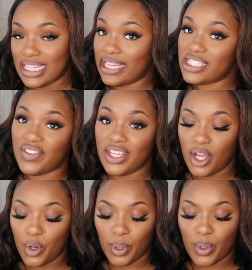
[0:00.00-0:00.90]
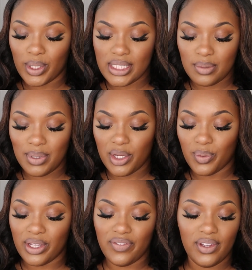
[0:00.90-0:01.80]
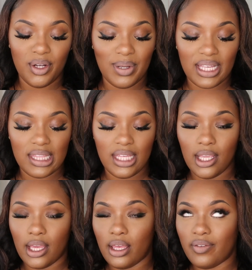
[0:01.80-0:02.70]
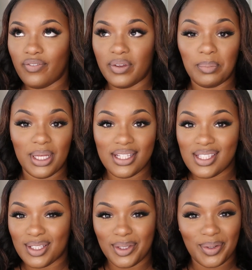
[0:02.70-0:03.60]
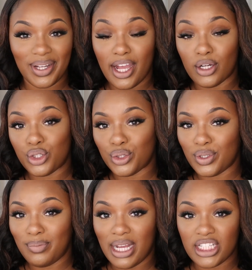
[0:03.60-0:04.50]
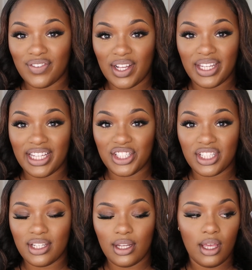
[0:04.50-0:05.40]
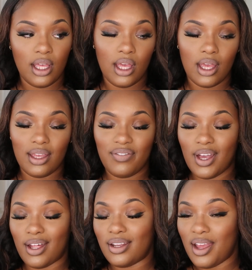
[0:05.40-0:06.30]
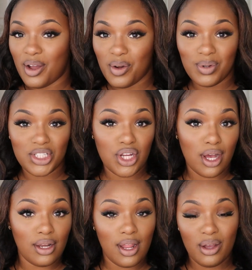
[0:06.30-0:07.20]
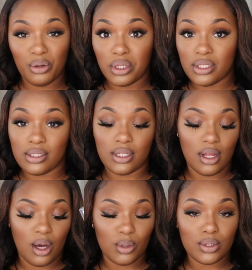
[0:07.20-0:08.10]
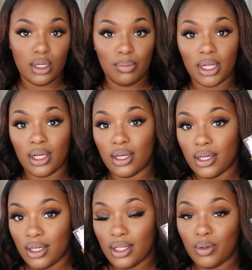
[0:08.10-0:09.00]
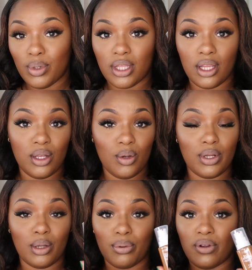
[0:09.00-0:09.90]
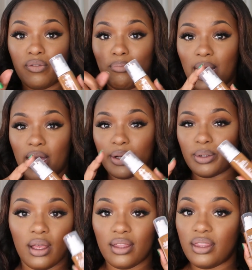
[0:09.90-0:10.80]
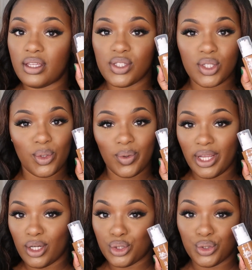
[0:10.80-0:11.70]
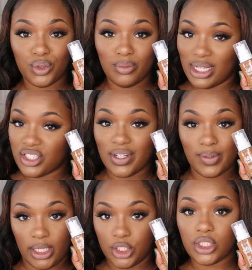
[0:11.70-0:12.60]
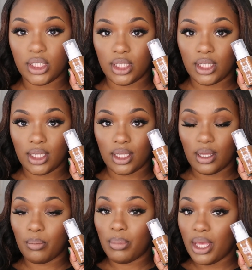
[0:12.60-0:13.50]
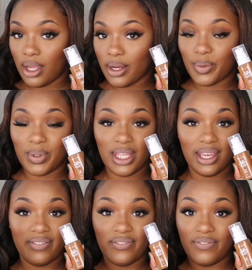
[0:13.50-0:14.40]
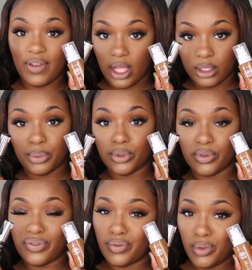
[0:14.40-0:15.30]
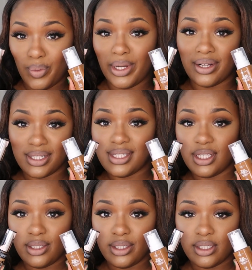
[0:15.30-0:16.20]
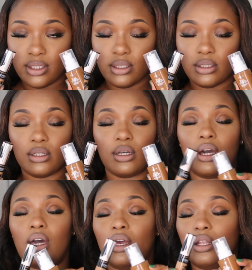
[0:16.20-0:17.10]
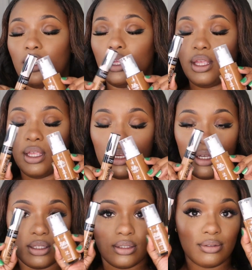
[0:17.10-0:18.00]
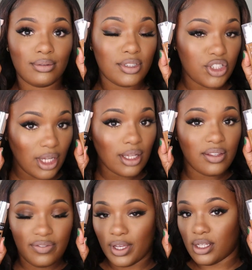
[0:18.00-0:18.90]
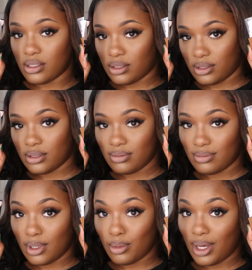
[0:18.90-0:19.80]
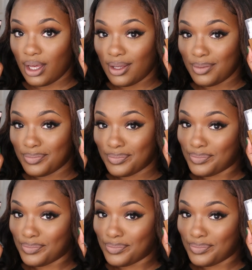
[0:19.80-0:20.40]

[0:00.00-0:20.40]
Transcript: today's video, we're going to be reviewing the infamous Loreal TrueMatch foundation. If y'all know what y'all know, this is an oldie but a goodie with a new and improved bottle. This Loreal TrueMatch foundation paired with the Infallible full wear concealer, honey, check the face, okay?